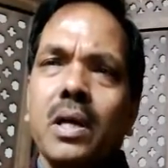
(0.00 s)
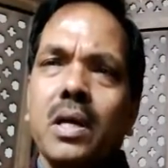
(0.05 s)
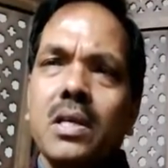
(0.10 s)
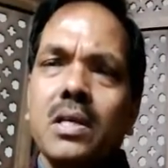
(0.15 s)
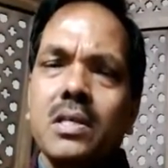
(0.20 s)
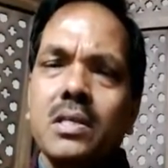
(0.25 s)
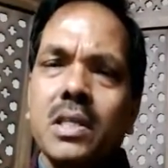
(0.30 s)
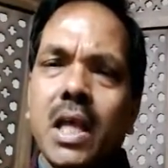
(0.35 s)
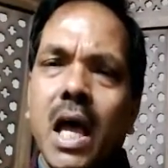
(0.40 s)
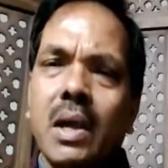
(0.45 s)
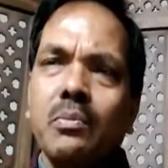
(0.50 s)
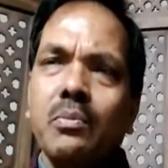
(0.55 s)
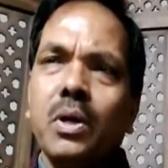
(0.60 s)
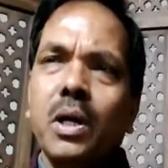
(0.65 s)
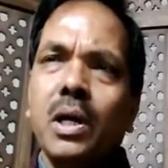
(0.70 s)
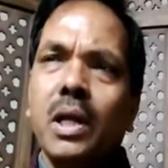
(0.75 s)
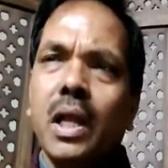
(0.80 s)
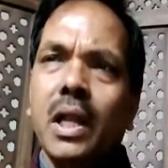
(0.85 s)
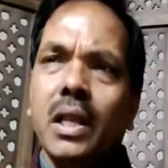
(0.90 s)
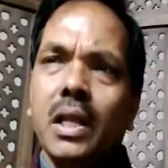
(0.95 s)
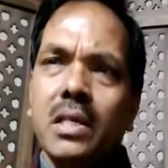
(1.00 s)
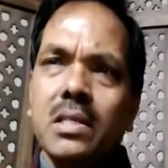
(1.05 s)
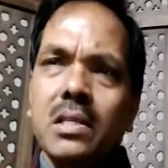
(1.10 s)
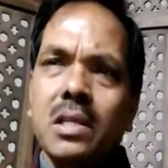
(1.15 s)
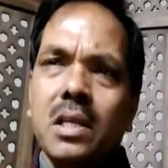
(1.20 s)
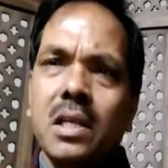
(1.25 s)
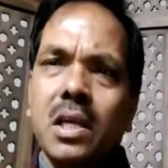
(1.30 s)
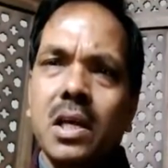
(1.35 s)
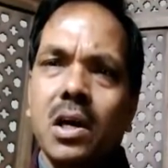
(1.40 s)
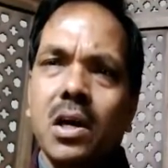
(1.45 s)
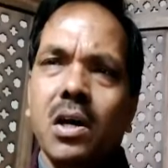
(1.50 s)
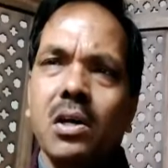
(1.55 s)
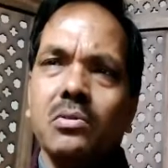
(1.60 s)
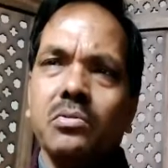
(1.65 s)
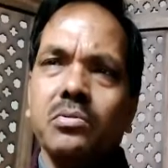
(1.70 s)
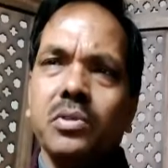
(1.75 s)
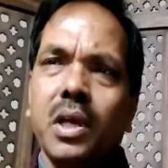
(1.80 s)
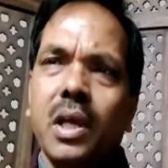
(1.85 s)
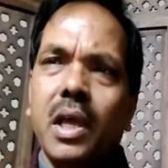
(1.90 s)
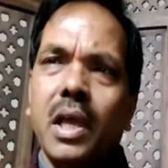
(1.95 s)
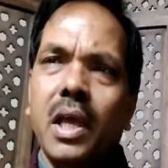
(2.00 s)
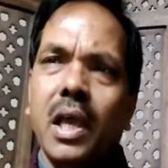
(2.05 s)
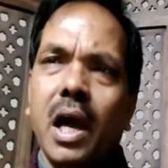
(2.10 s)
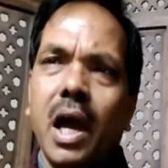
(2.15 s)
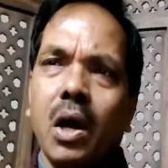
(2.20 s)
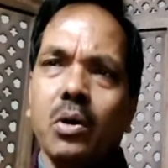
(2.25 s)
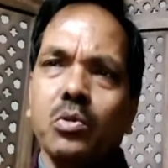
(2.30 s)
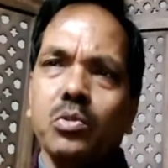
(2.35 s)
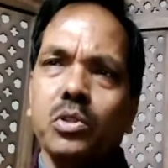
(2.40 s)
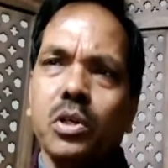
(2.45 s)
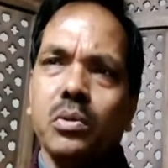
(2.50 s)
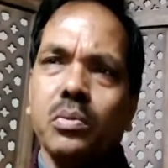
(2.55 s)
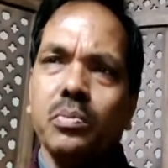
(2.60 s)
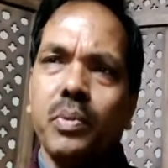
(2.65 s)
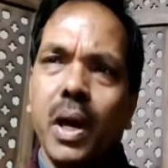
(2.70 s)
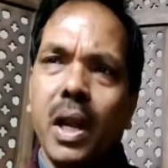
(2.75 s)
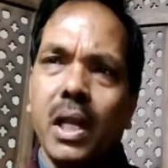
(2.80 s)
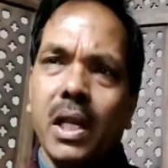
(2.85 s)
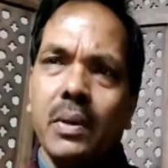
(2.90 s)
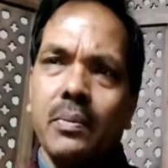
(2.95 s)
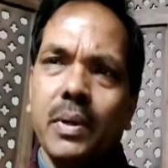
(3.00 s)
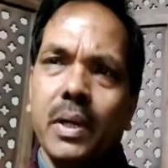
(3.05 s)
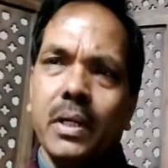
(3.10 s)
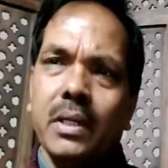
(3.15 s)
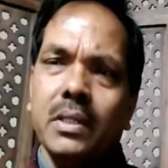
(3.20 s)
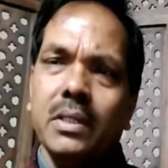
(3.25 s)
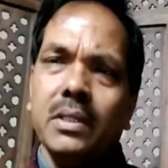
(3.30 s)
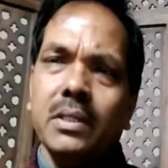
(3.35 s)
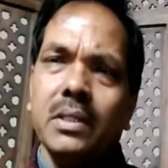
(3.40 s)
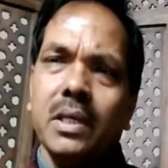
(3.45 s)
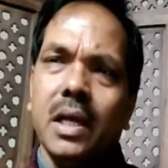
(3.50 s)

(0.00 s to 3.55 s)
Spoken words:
simultaneously of a house of parliament